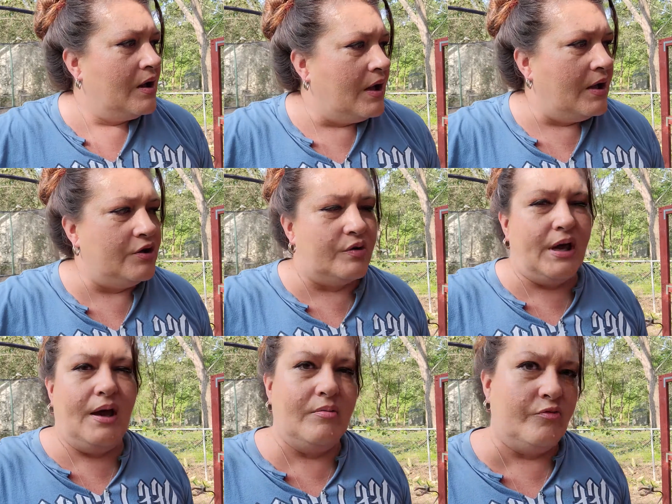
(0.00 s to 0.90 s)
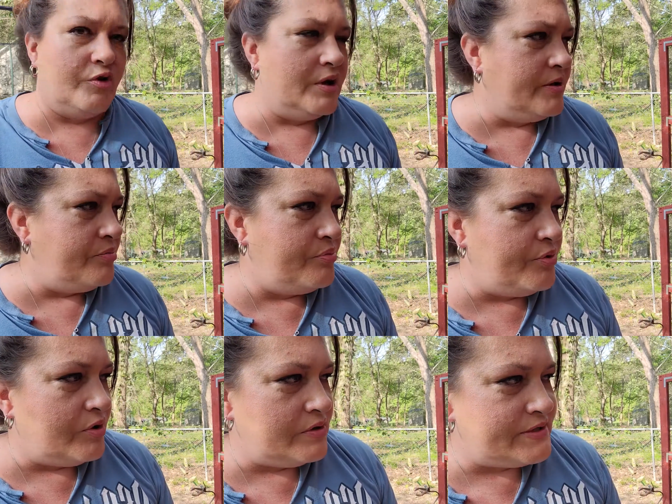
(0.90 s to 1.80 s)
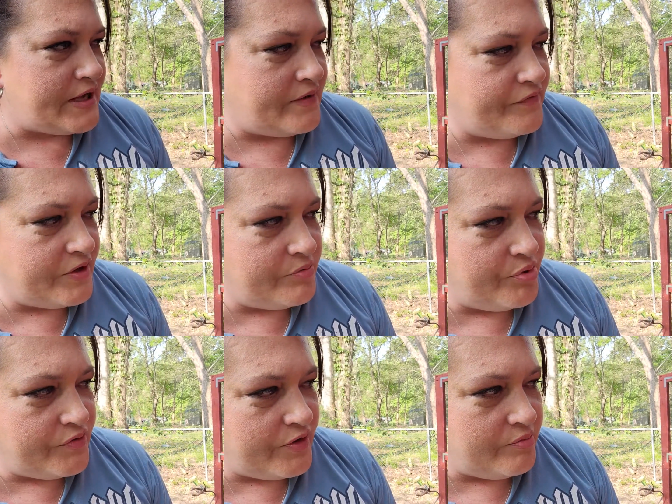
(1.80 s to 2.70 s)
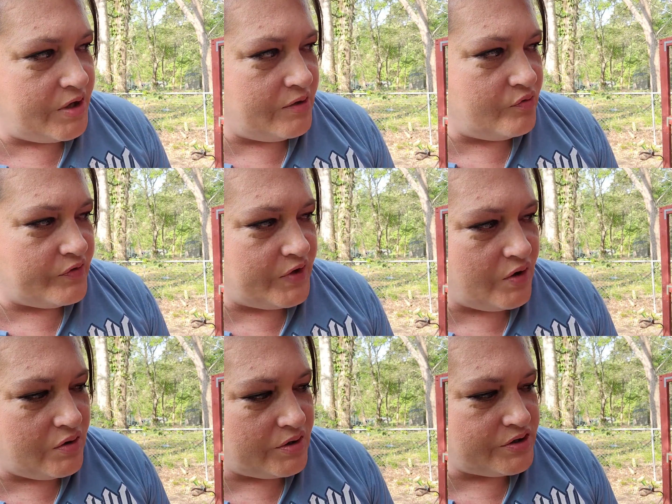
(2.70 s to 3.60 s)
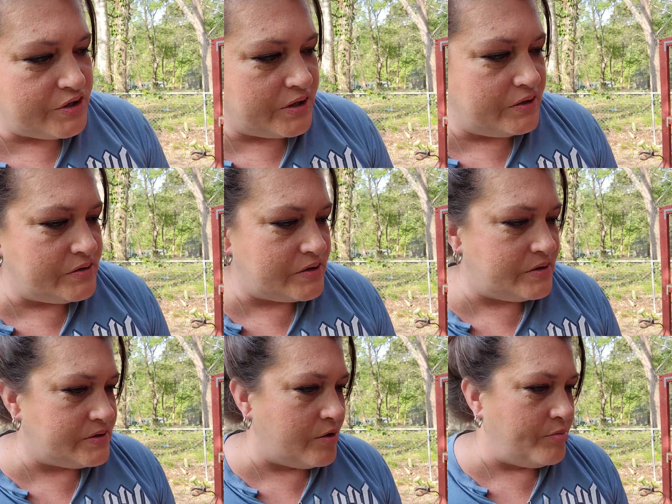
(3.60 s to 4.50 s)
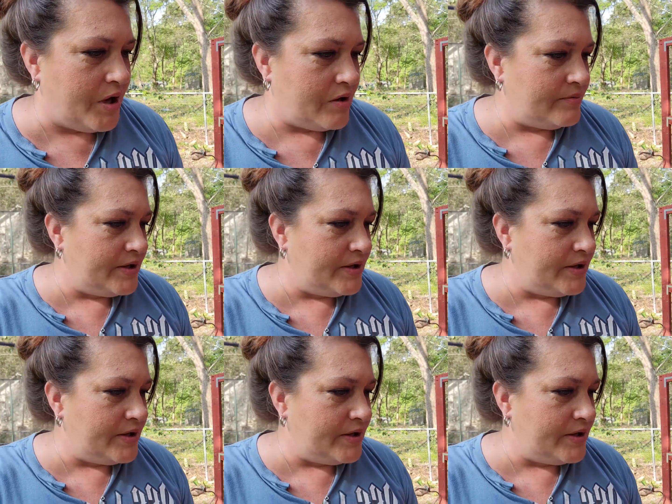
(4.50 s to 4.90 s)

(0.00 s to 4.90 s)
And you can't really safely put them in with the older chickens because they'll peck them to